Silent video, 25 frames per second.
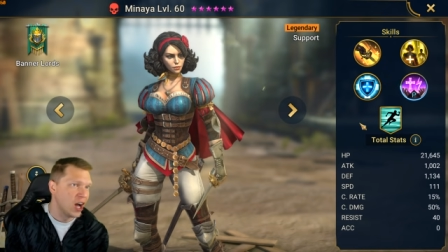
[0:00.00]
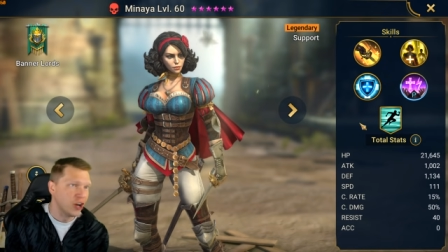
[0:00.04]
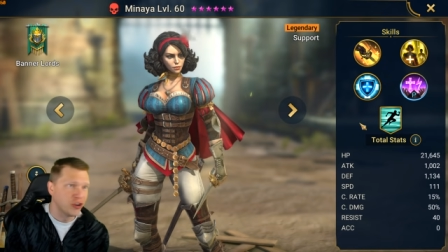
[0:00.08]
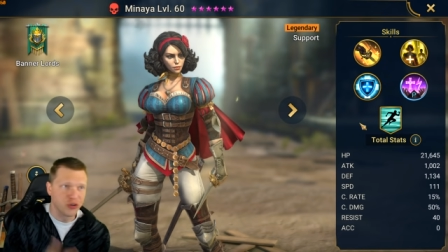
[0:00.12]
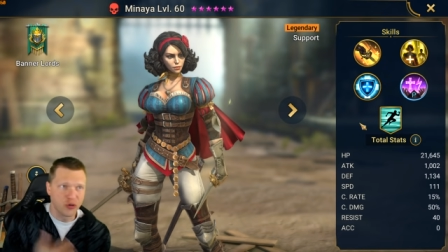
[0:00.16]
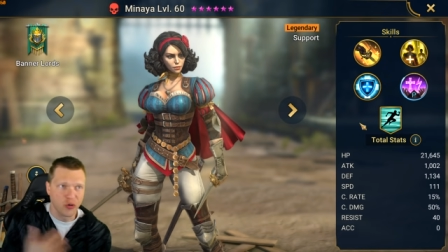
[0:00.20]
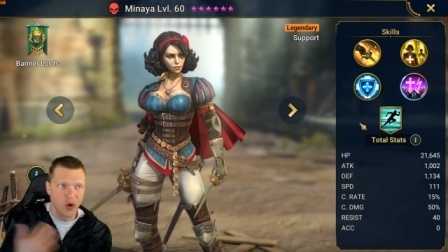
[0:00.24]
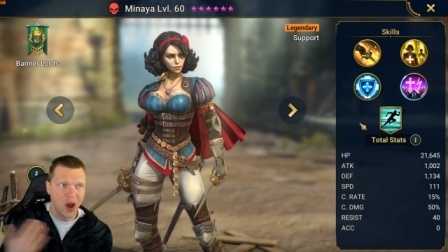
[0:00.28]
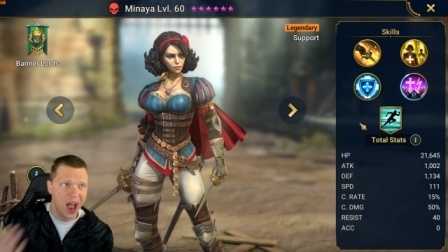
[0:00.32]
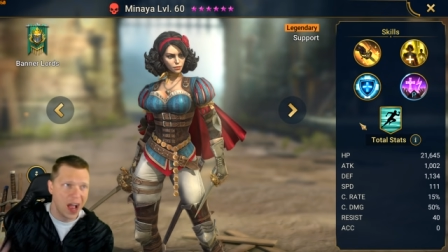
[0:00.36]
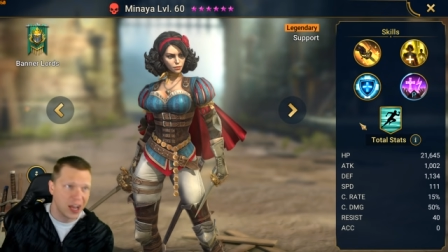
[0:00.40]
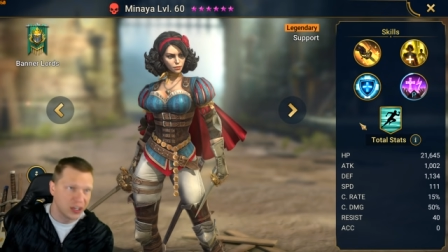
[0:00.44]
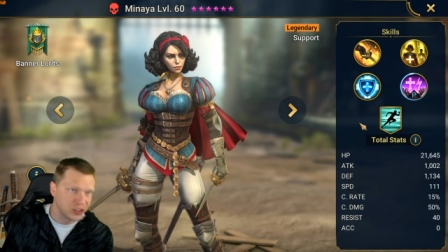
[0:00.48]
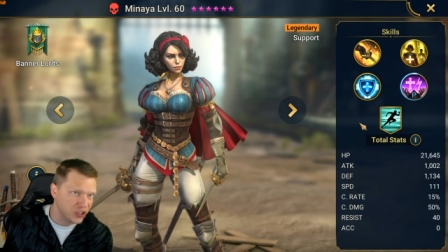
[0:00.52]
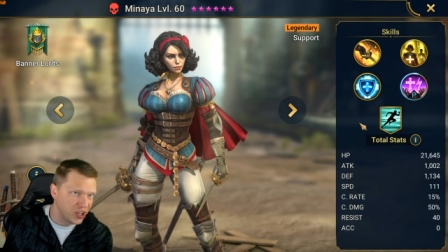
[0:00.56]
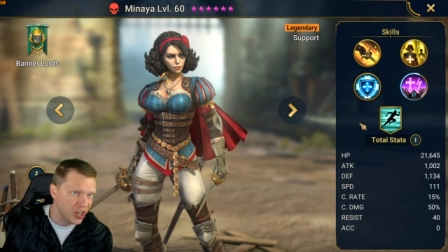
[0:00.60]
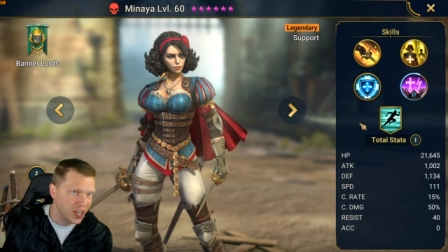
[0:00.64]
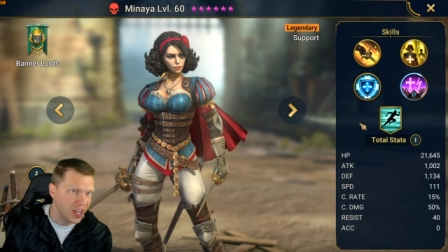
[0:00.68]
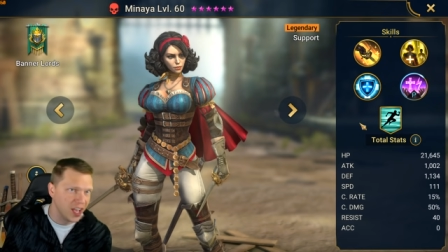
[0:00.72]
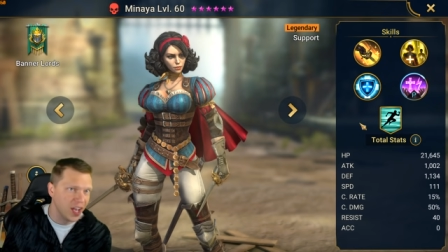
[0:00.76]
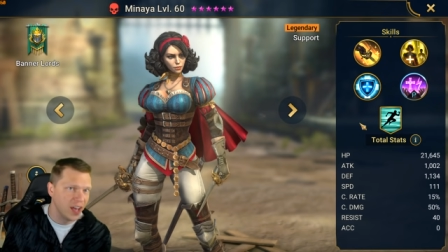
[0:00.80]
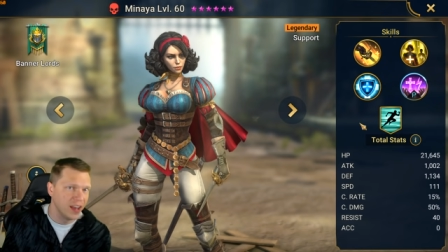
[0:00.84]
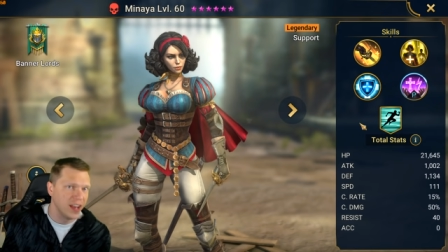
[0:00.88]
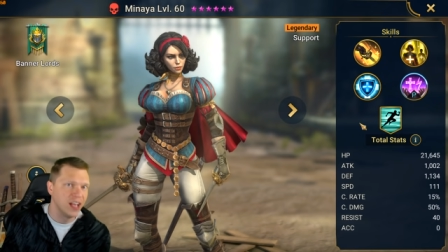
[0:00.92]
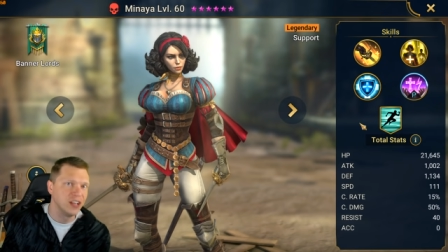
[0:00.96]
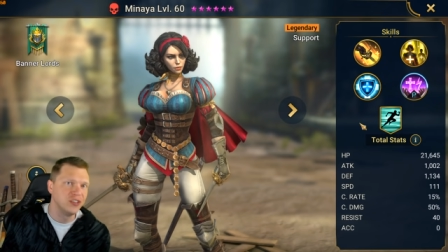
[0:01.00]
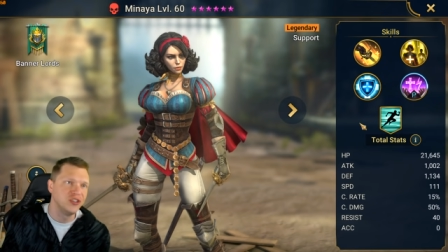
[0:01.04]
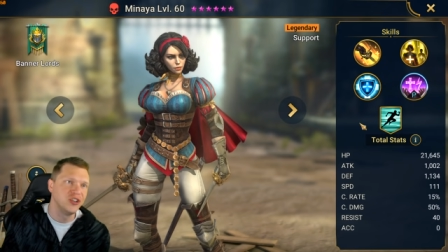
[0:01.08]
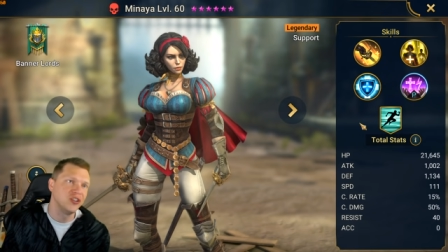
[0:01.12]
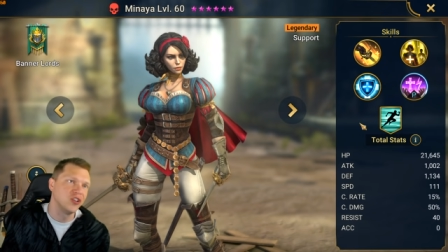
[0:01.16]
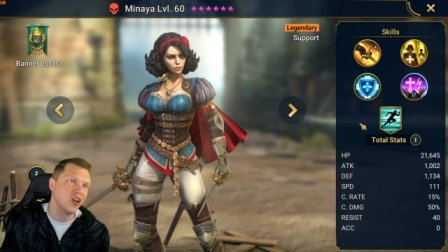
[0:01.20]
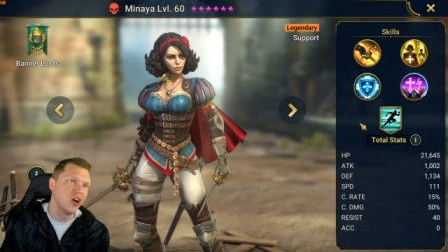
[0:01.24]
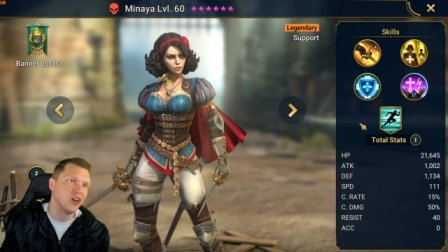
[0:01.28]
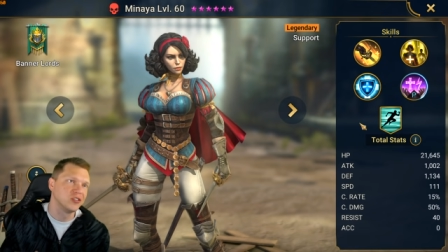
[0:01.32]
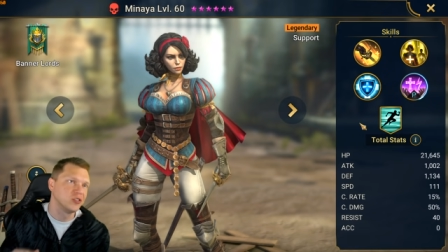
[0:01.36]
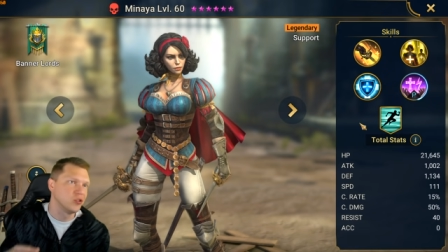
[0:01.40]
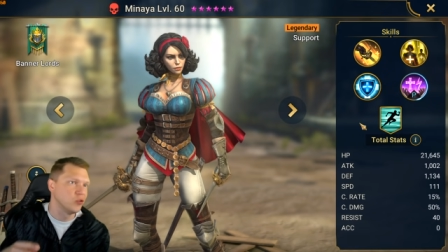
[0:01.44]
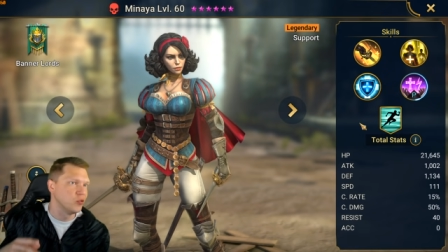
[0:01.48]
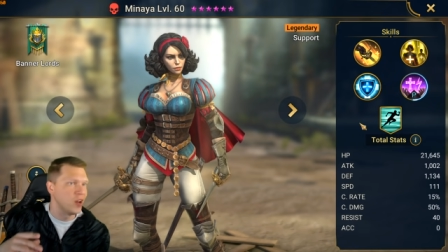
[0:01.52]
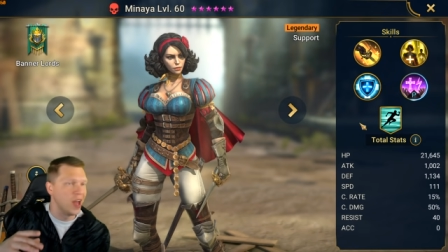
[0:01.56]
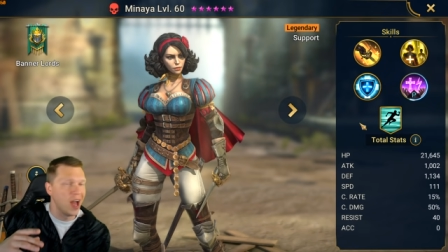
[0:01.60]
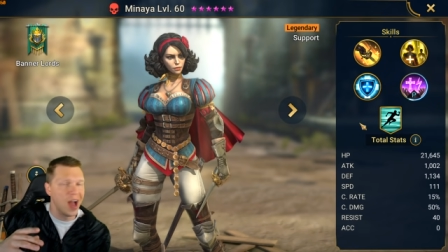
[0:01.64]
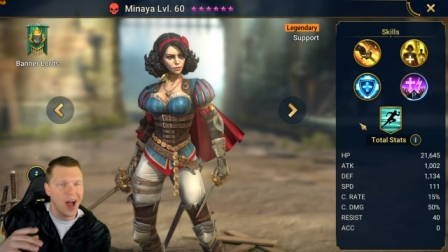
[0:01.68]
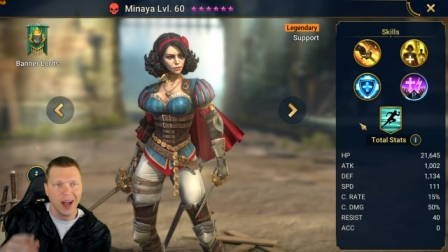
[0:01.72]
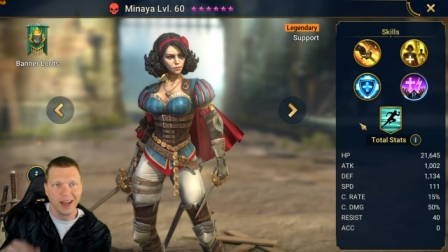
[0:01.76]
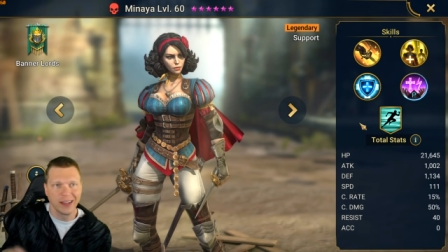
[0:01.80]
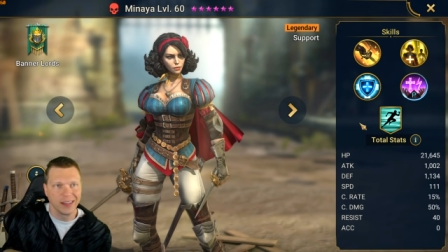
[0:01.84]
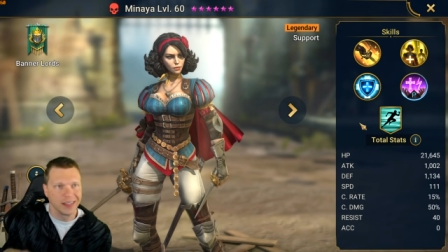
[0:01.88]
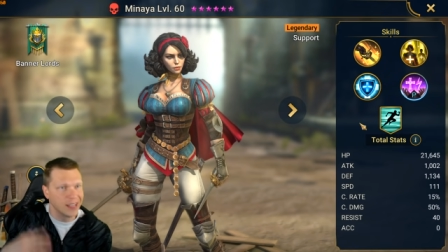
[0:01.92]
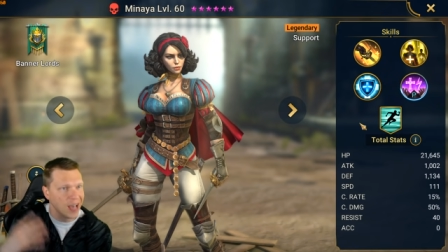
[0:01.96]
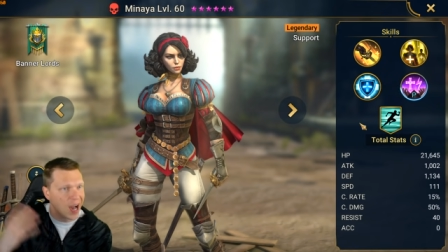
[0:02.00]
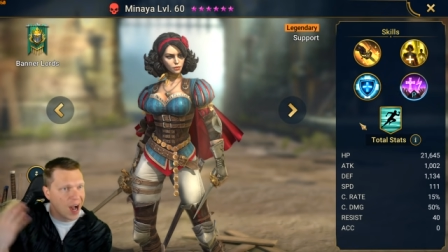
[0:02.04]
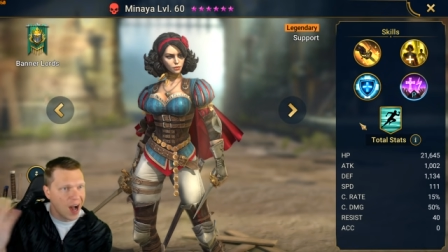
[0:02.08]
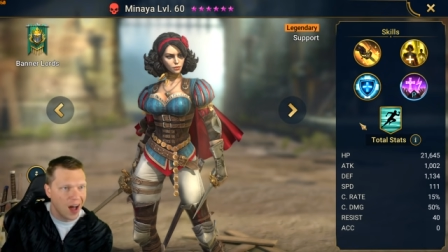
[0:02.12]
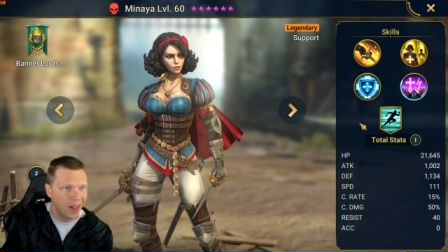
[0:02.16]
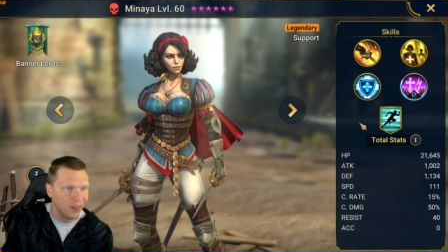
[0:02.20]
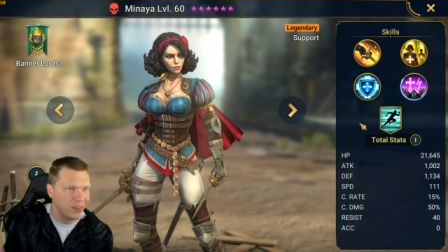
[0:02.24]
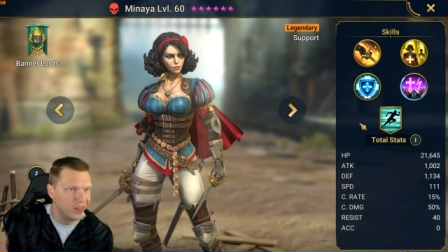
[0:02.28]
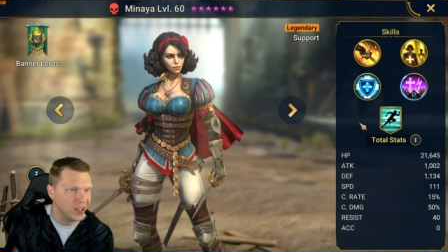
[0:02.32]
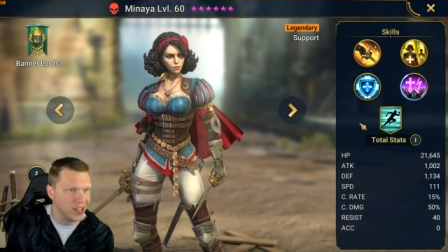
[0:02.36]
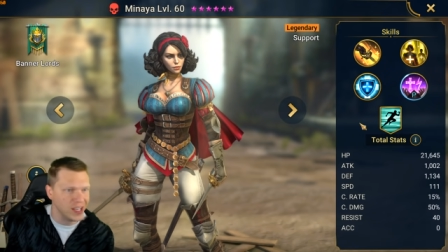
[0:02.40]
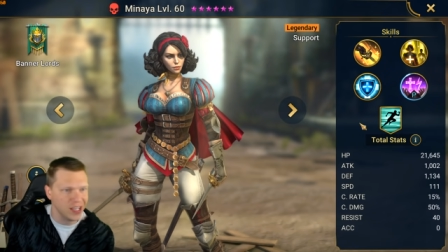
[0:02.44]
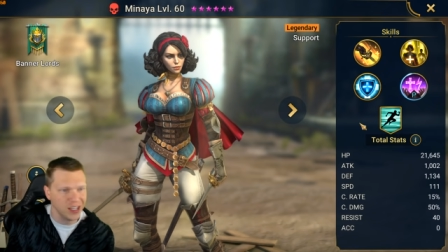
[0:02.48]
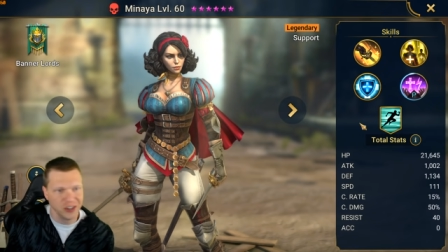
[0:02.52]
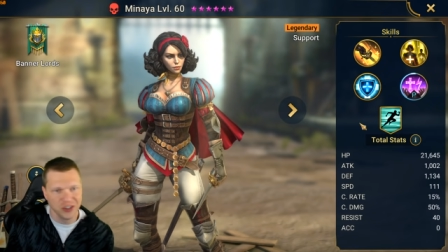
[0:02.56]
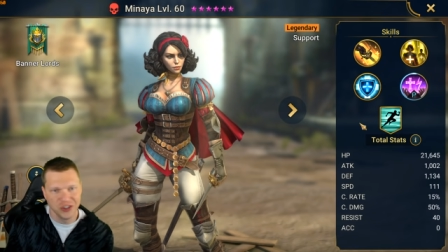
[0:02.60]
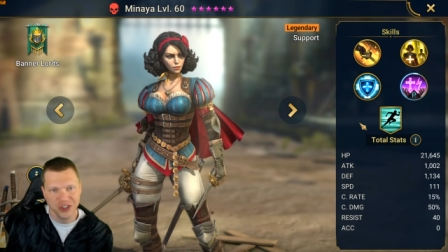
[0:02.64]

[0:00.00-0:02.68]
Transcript: a trash can and she's also not godly.